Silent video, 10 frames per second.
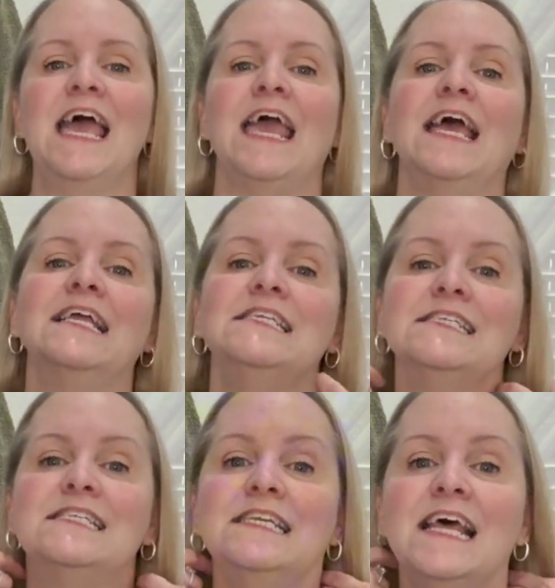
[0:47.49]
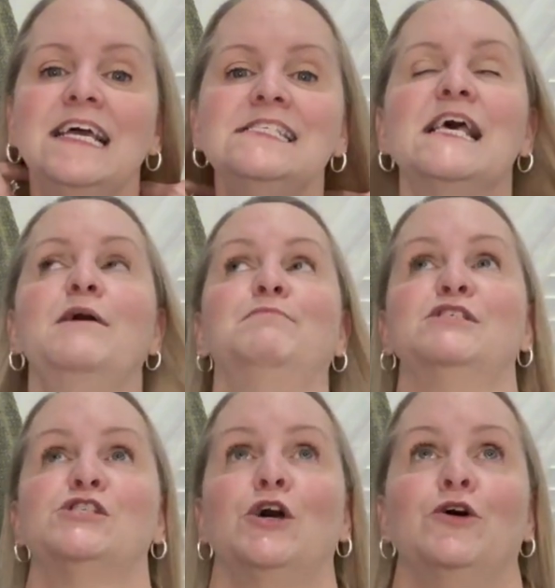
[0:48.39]
And today's
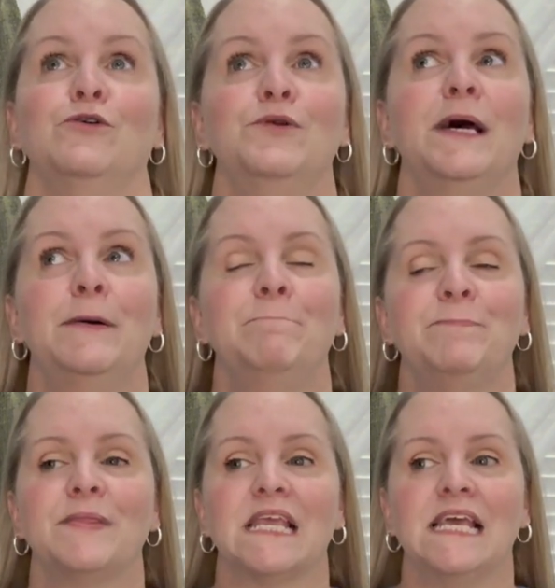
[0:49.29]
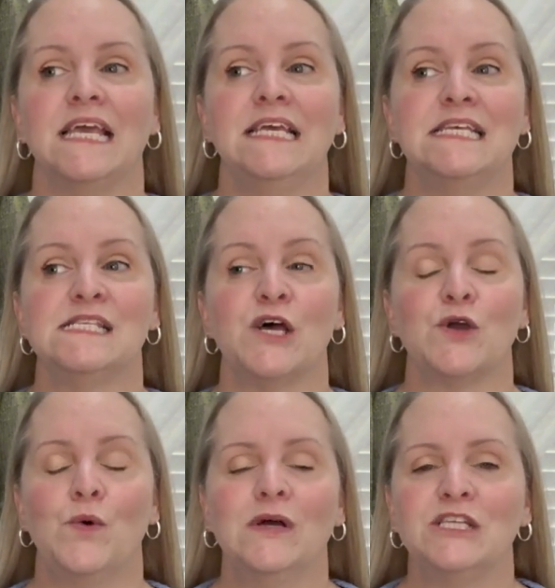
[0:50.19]
episode is
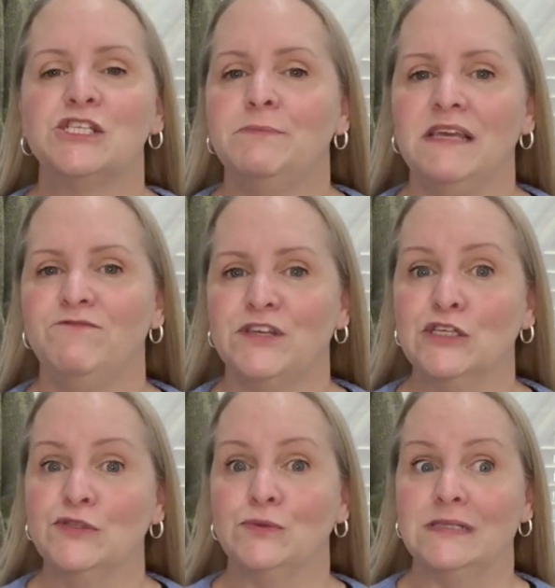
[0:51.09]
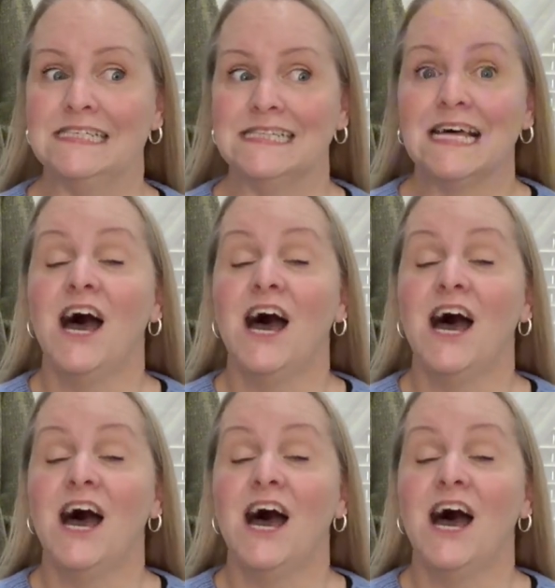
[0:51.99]
going to be filled with